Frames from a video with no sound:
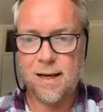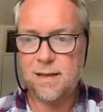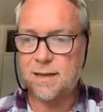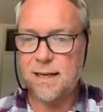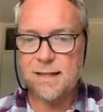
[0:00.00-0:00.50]

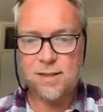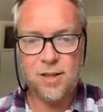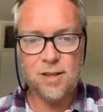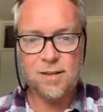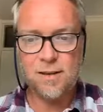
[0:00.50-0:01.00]
And it's
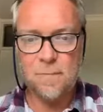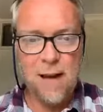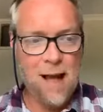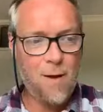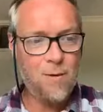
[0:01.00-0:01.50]
just
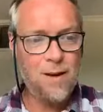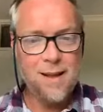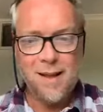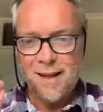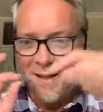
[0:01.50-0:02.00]
about
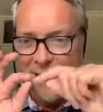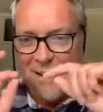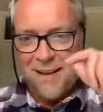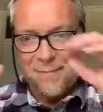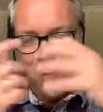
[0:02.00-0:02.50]

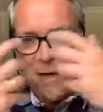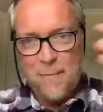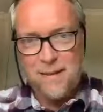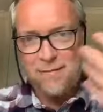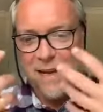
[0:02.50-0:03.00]

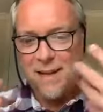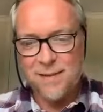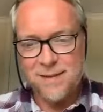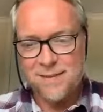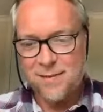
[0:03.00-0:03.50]
pulling back the
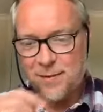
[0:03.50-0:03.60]
veils